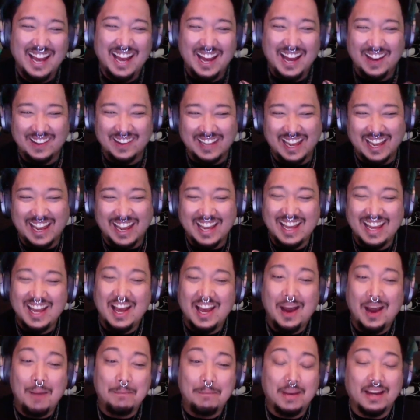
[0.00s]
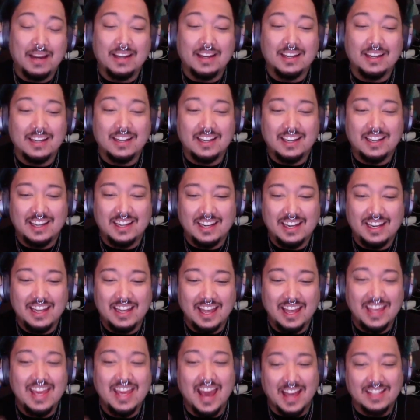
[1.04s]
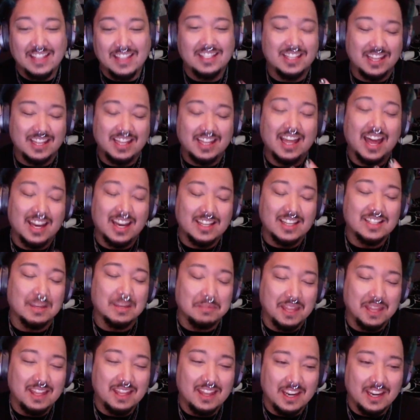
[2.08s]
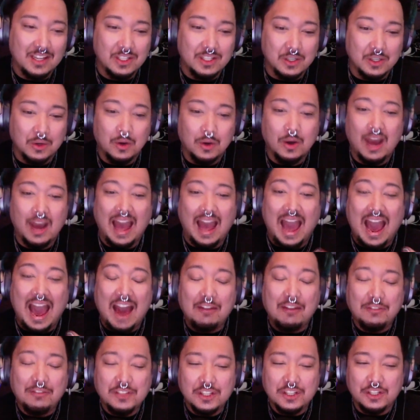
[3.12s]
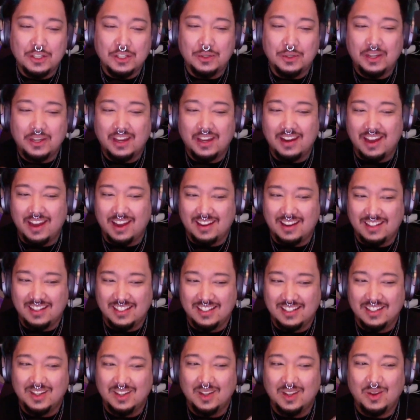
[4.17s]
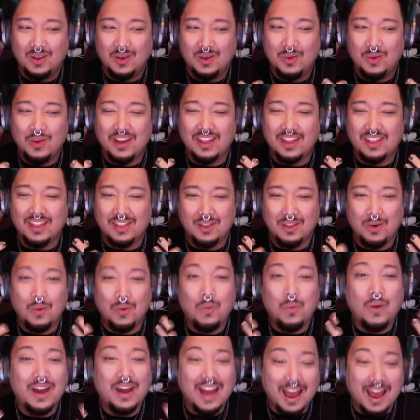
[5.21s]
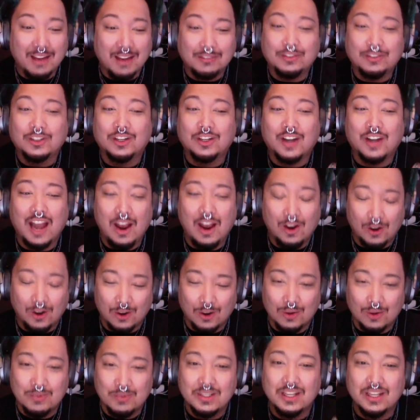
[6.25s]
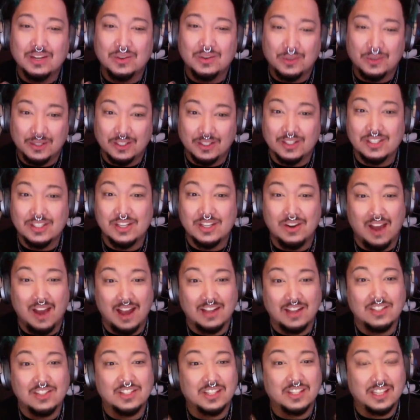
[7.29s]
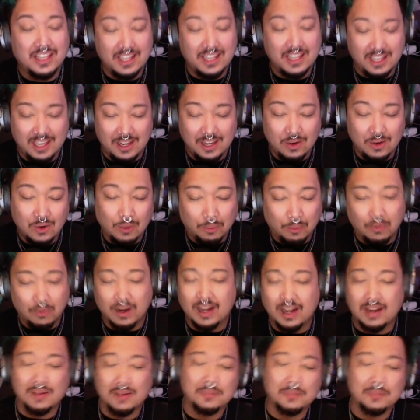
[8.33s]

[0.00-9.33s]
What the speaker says: Okay, but yes, that is something that I do after you connect with whatever herbs and oils you're actually incorporating.